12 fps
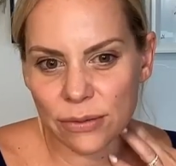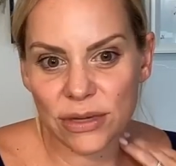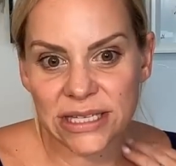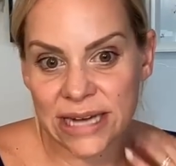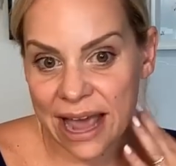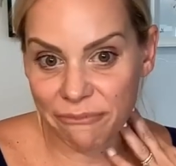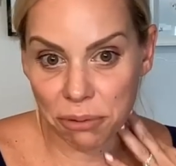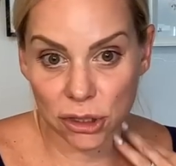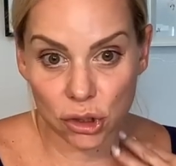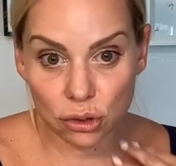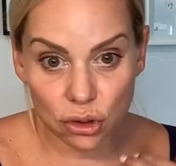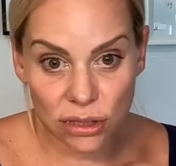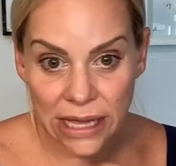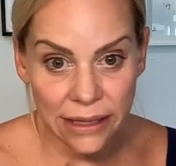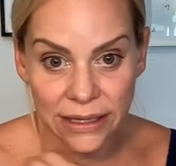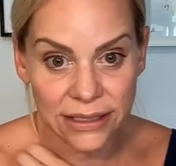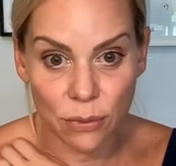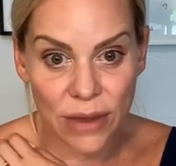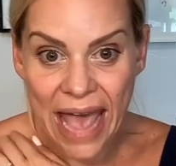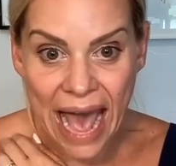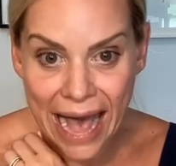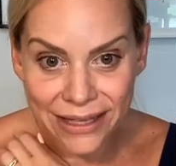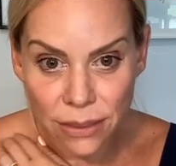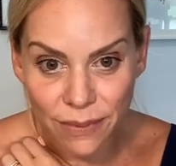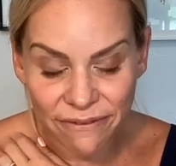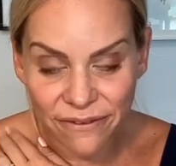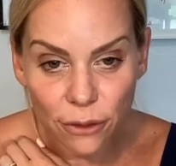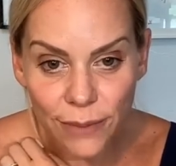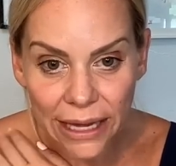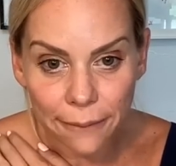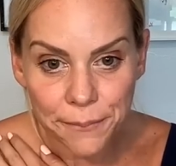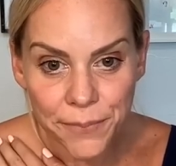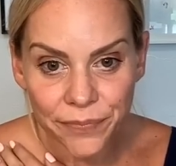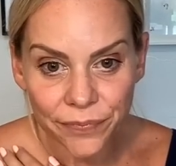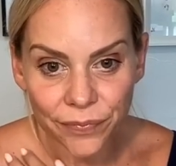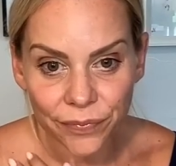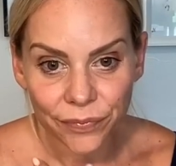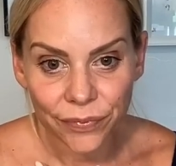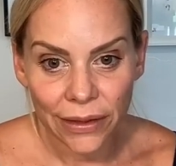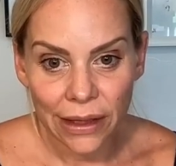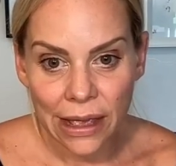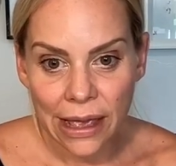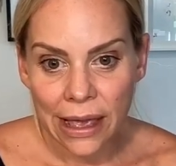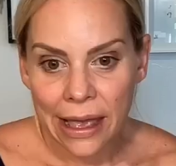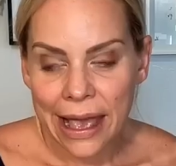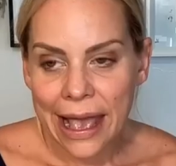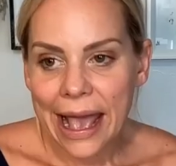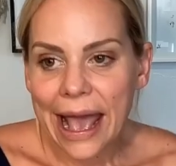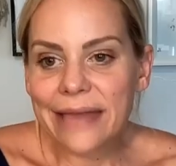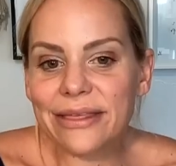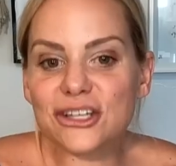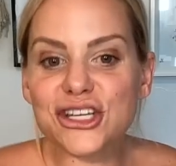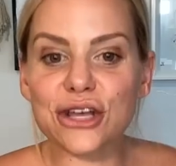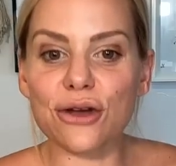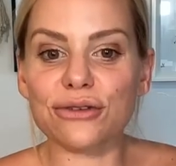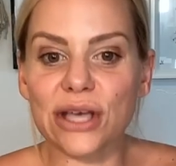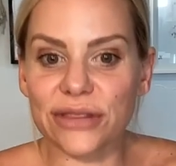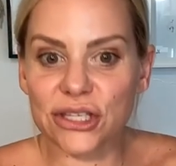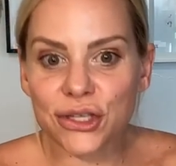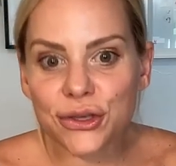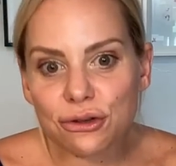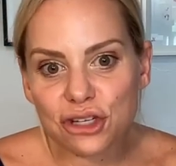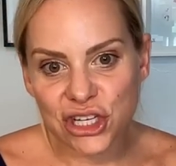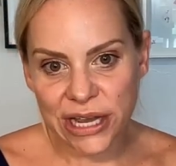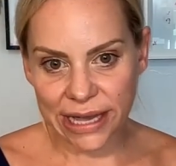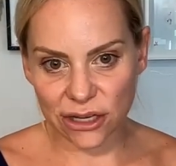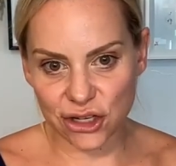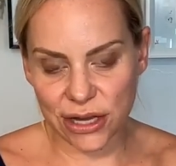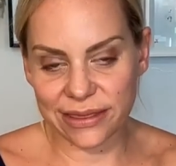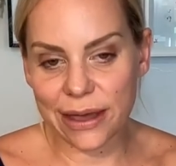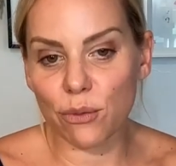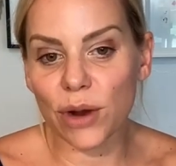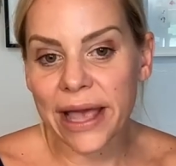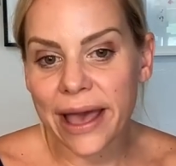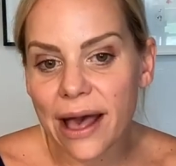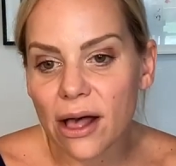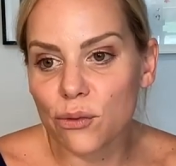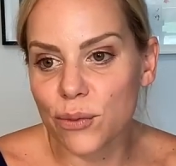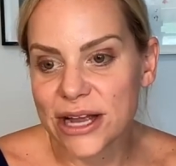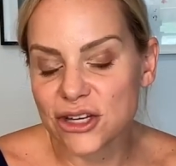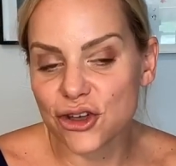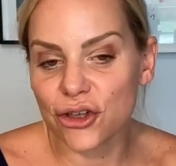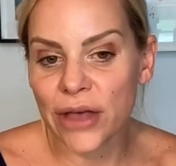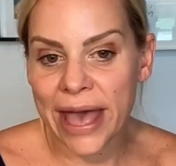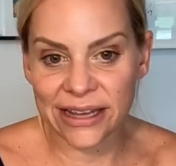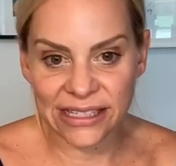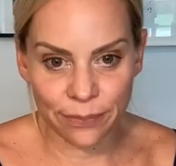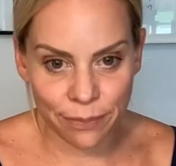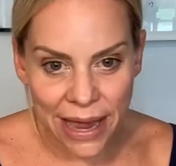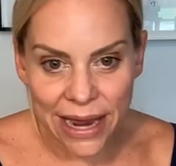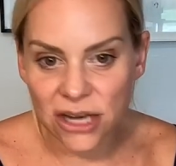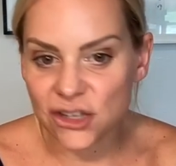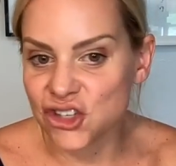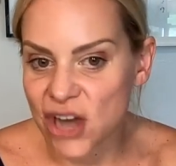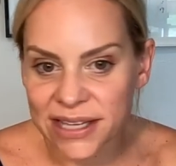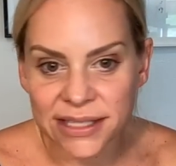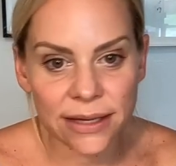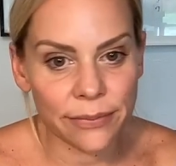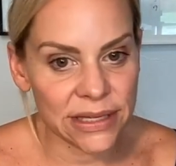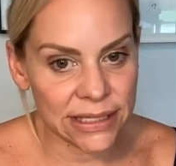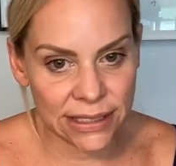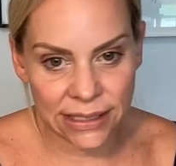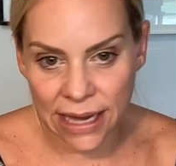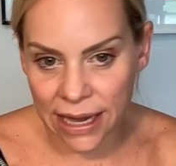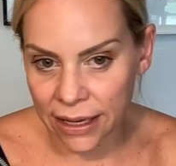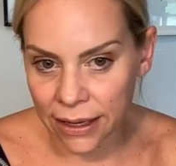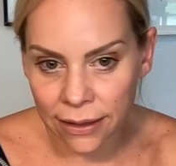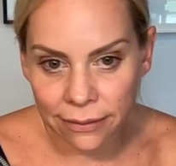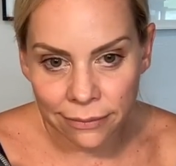didn't have producers telling us that we had to be filming. And then she goes on this huge tangent that Rachel has made just a mistake.